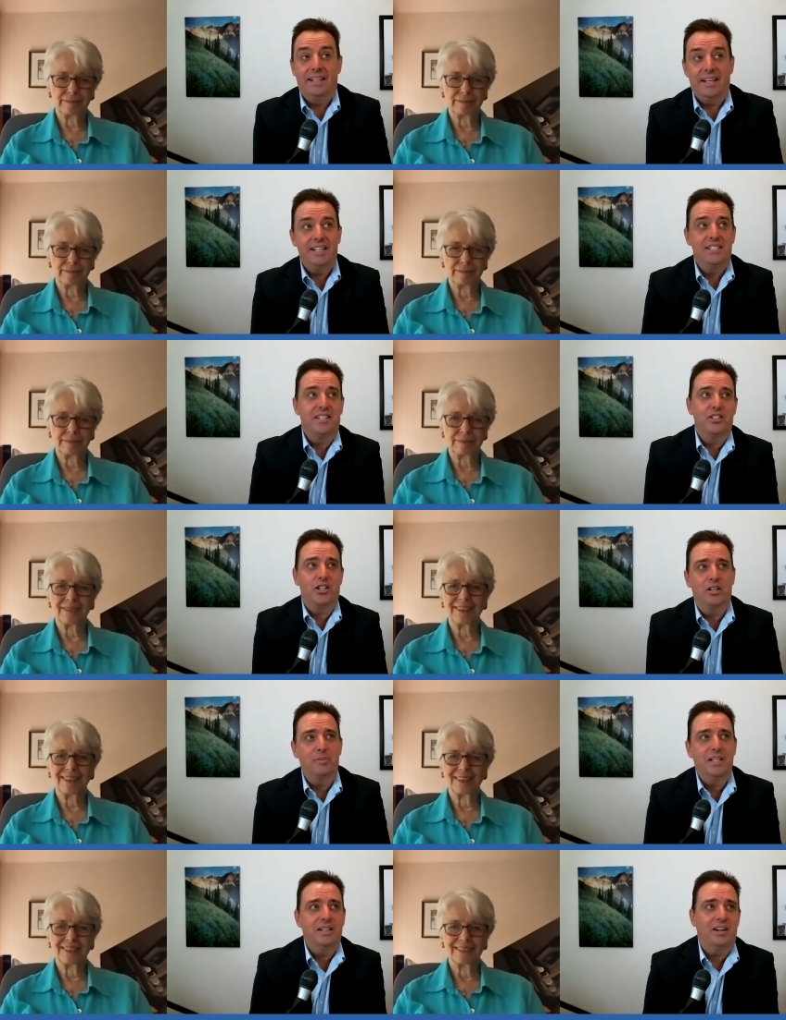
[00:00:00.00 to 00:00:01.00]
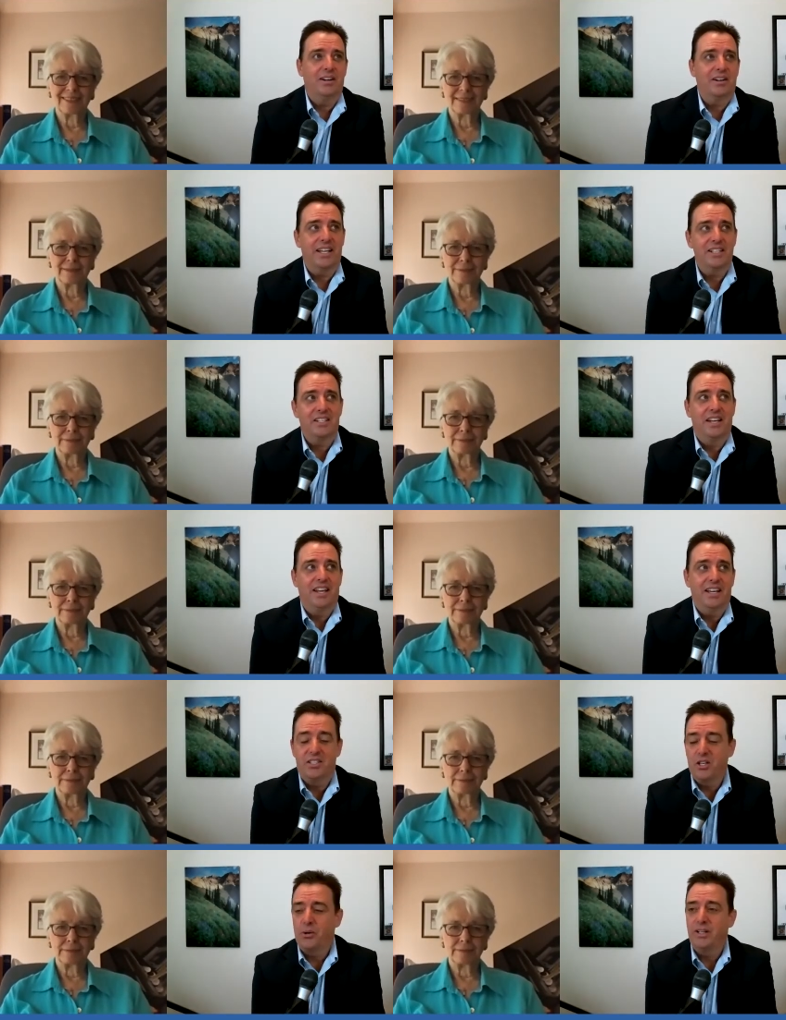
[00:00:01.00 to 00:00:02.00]
Speaker 1: And ladies and gentlemen, our guest
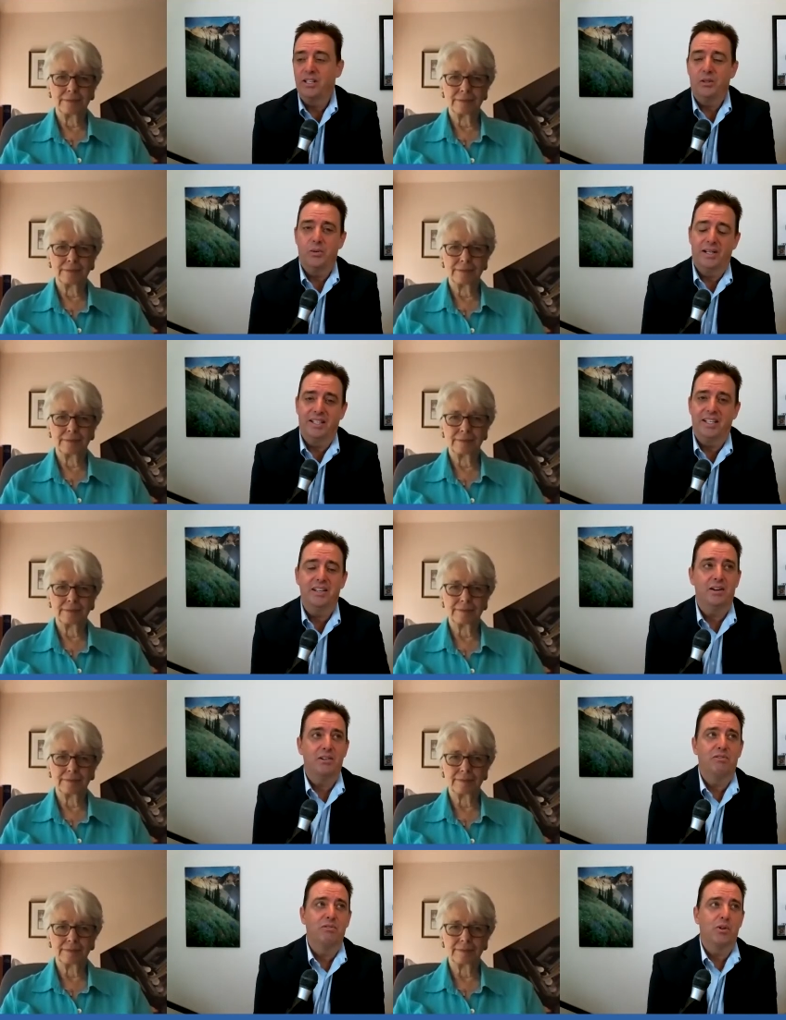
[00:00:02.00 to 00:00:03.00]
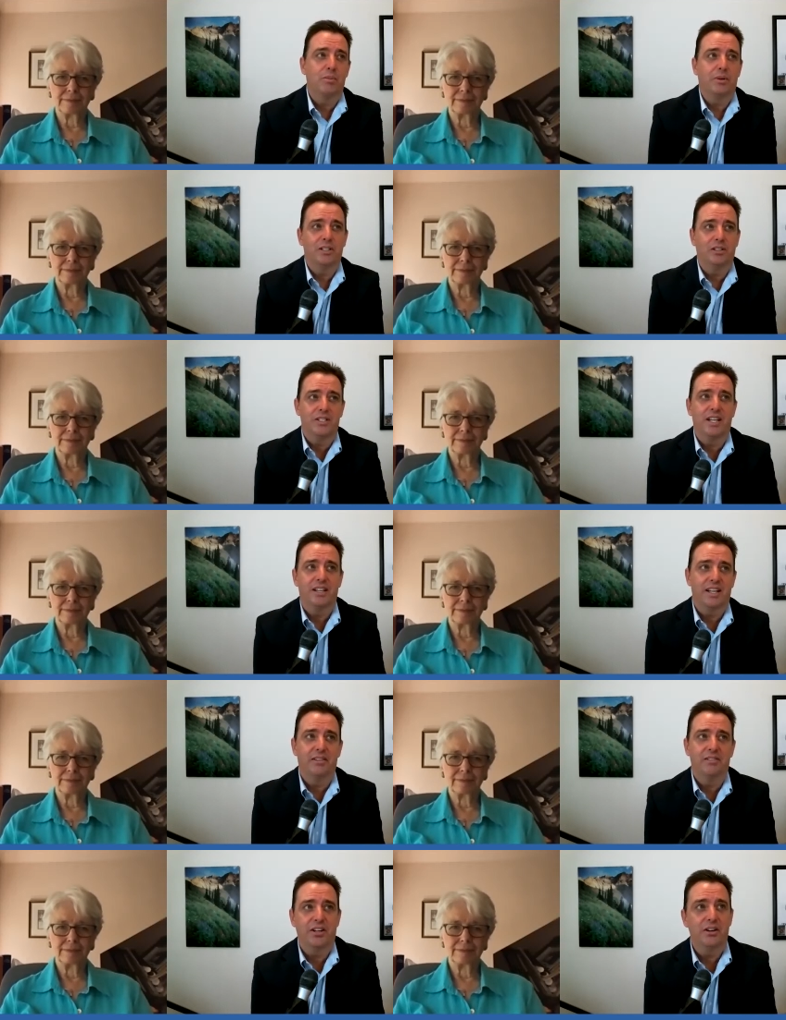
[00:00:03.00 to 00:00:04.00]
today is Crit Luallen, former
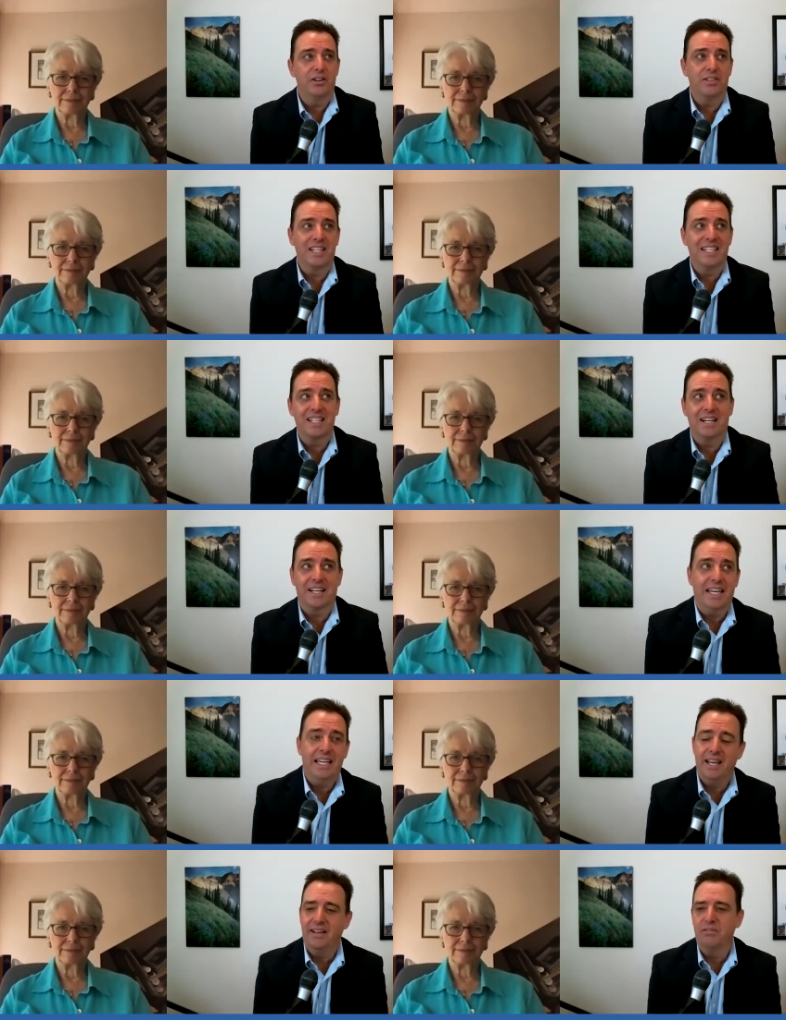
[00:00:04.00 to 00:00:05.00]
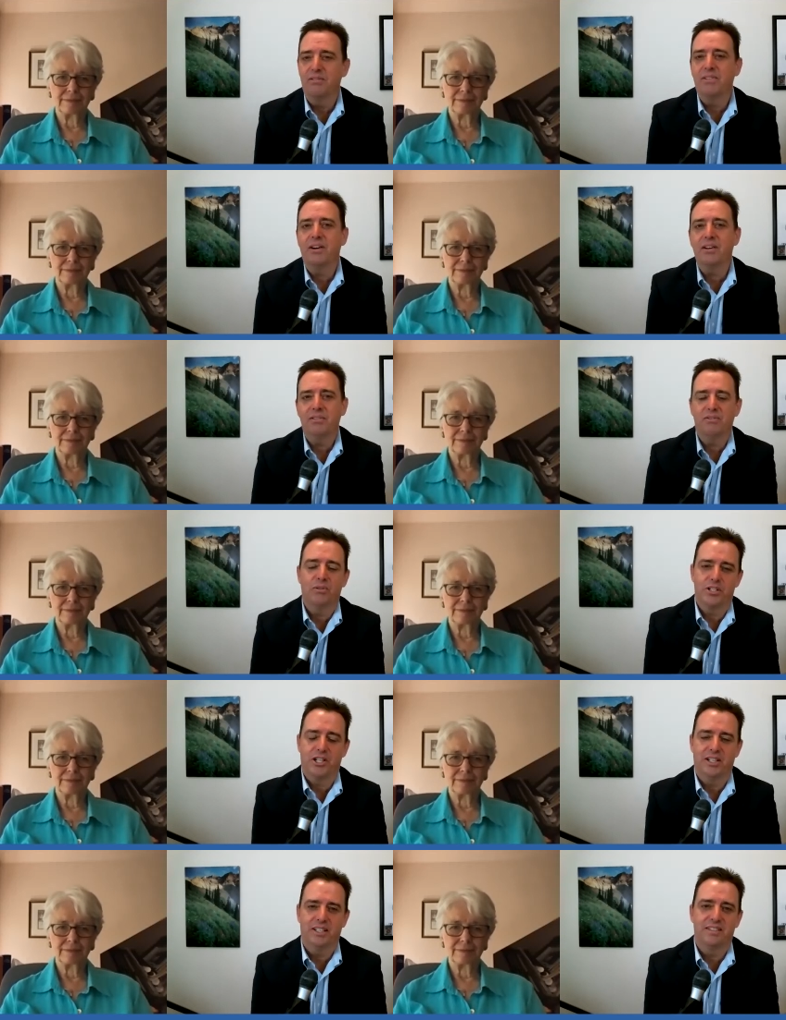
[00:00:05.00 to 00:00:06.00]
lieutenant governor of Kentucky and very
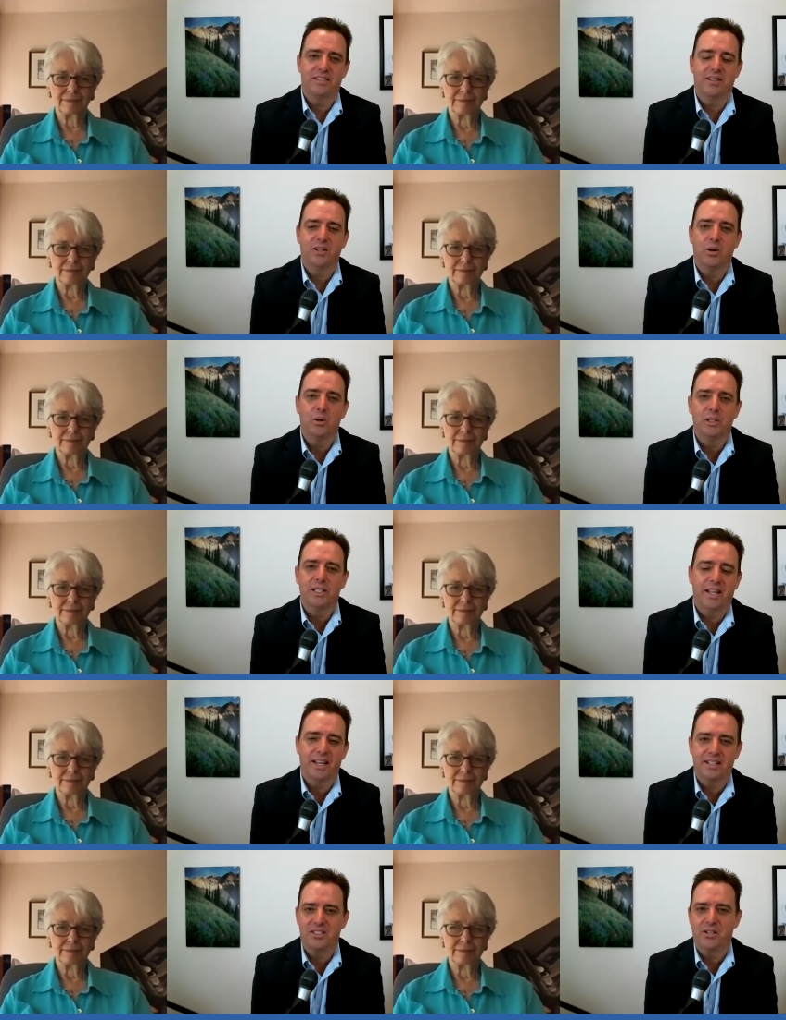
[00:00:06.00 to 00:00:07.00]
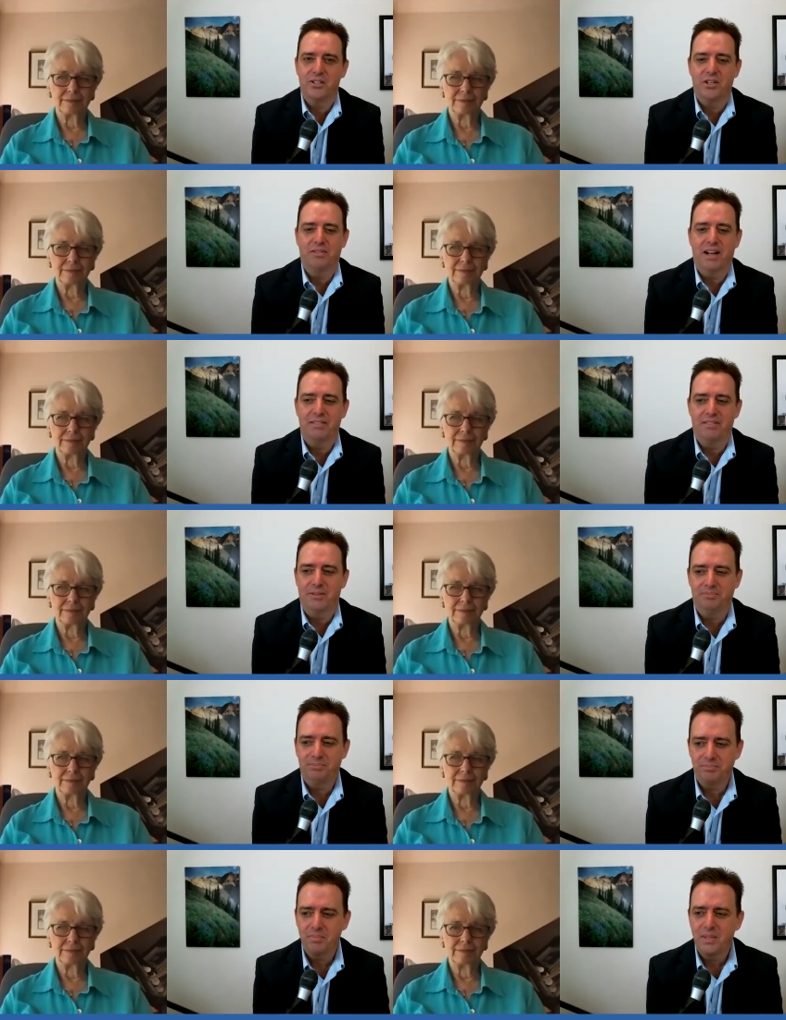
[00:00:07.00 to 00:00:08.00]
fortunate colon cancer survivor.